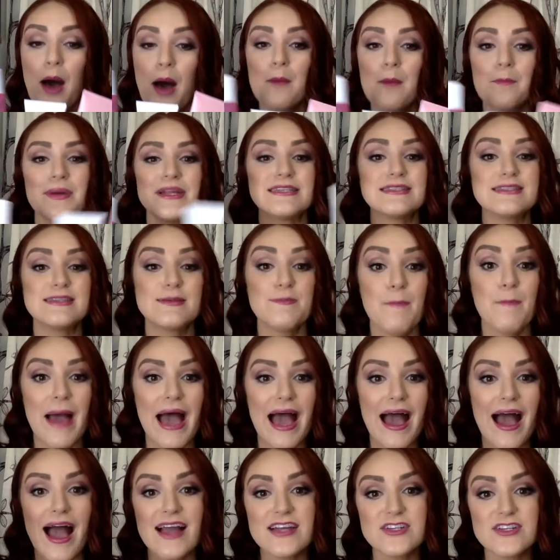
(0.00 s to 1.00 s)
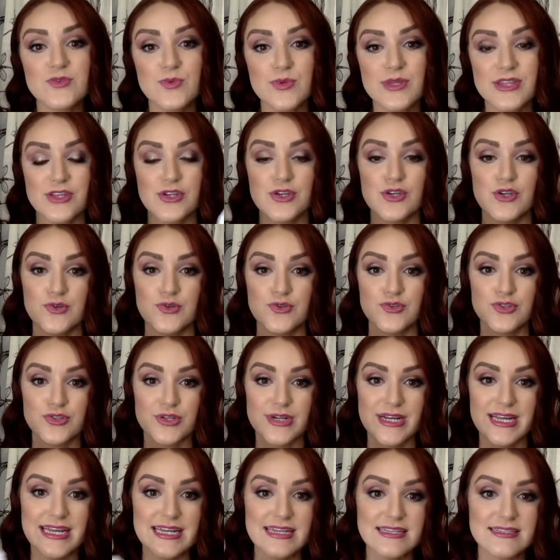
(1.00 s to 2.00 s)
but it's packed with
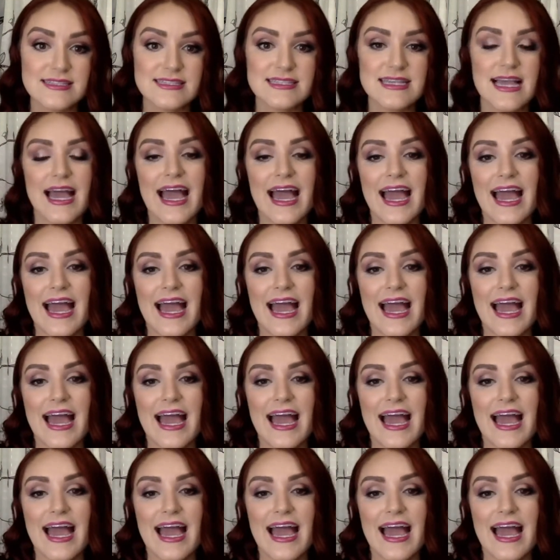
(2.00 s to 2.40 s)
nutrients